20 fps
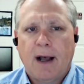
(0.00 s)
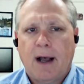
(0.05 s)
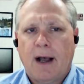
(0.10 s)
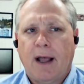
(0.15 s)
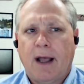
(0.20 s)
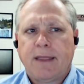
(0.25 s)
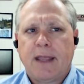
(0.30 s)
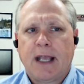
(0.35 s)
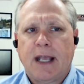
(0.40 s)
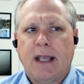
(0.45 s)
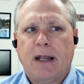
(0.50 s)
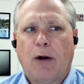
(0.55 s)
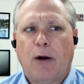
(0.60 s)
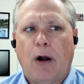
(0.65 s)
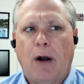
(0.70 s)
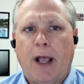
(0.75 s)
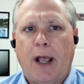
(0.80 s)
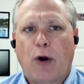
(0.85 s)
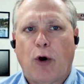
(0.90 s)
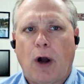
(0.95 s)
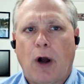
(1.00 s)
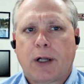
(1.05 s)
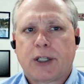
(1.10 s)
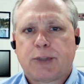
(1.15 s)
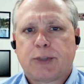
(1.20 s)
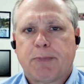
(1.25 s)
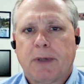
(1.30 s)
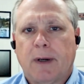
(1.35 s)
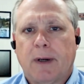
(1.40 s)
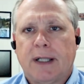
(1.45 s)
I think in our in our
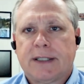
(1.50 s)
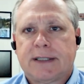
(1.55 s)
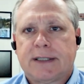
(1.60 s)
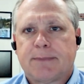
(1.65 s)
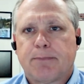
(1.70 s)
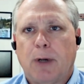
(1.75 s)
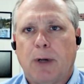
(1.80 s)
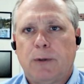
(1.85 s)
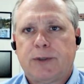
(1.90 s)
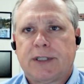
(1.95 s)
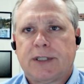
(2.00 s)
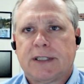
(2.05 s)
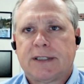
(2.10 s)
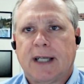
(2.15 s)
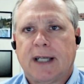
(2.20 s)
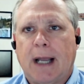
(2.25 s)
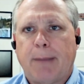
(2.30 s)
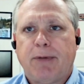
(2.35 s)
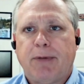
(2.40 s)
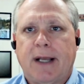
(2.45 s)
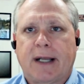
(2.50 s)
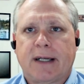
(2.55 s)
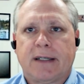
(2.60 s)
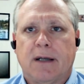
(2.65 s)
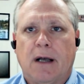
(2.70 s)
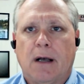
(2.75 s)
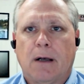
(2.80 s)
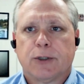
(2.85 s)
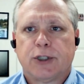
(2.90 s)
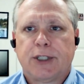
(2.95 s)
experience, most of the time,
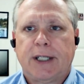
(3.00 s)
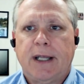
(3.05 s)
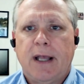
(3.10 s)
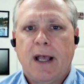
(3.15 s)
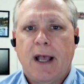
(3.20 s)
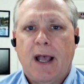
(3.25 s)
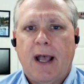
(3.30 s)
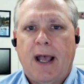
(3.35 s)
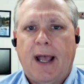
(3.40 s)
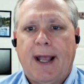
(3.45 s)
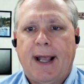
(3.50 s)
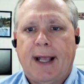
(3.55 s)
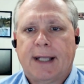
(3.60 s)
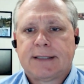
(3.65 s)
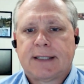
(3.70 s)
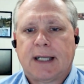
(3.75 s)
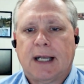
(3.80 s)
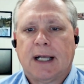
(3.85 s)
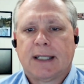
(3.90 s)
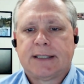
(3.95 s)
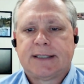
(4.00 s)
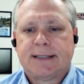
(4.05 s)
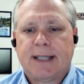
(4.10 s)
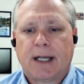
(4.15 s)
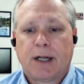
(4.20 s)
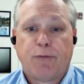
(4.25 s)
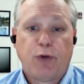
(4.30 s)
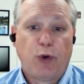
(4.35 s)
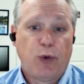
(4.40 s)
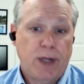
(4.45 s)
technology has a
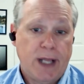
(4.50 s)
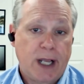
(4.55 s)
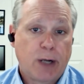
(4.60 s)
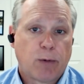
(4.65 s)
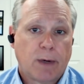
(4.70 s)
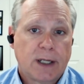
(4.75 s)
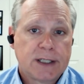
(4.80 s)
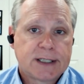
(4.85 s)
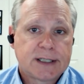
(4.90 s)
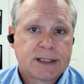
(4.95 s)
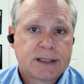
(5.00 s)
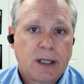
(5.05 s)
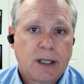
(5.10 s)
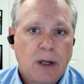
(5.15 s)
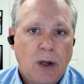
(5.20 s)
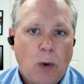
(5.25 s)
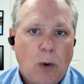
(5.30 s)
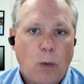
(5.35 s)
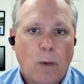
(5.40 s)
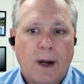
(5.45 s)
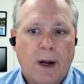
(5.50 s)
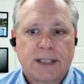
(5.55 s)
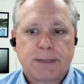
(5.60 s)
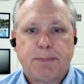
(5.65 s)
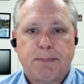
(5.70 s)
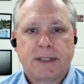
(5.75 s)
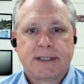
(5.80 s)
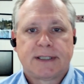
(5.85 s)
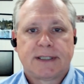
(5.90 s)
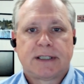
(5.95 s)
set of unique risks,
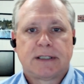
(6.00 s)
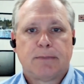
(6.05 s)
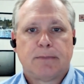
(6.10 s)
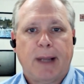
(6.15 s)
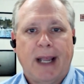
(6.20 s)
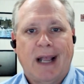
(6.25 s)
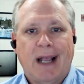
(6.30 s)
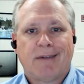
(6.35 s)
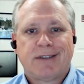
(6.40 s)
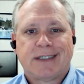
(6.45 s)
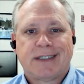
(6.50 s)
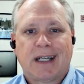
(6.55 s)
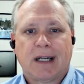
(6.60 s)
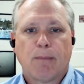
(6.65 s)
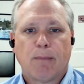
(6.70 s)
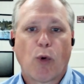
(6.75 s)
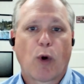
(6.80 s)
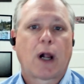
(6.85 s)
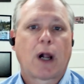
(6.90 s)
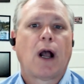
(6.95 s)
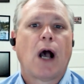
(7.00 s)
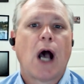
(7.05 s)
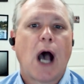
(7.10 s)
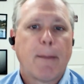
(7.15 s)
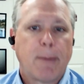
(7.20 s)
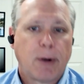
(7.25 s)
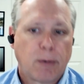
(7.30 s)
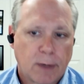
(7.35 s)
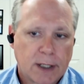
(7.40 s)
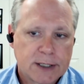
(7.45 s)
whereas businesses may have set of more
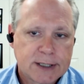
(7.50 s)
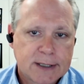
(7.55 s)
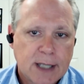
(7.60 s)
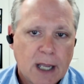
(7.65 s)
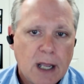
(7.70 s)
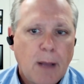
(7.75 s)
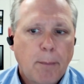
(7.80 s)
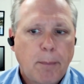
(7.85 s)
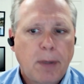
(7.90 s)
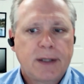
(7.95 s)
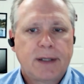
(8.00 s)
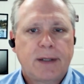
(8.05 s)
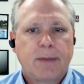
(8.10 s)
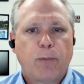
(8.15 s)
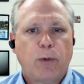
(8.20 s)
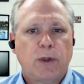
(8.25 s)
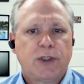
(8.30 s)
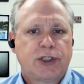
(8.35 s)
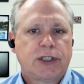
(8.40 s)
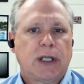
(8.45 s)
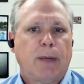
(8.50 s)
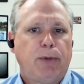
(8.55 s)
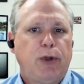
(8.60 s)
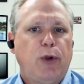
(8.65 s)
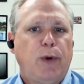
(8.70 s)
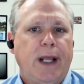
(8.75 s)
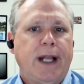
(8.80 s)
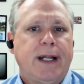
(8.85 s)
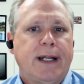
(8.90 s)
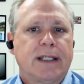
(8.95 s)
common risks, but with some
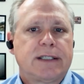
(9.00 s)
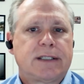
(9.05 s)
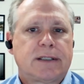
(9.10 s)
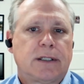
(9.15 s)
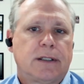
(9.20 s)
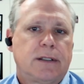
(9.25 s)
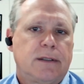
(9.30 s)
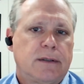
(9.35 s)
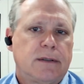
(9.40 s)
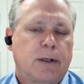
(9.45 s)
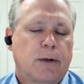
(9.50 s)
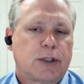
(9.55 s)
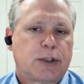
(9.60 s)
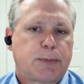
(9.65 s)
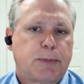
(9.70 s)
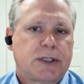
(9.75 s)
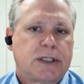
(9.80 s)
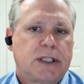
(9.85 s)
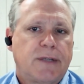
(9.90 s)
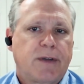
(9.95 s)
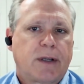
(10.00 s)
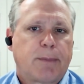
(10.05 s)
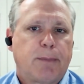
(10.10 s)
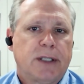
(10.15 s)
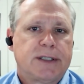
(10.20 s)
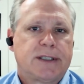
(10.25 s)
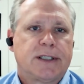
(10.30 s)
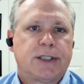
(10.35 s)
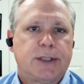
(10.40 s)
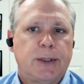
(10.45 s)
uniqueness to their specific
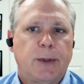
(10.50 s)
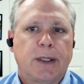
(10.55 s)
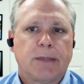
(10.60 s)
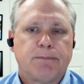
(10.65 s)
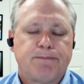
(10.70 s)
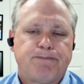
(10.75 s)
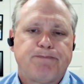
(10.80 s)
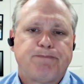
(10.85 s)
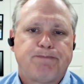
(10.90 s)
business unit.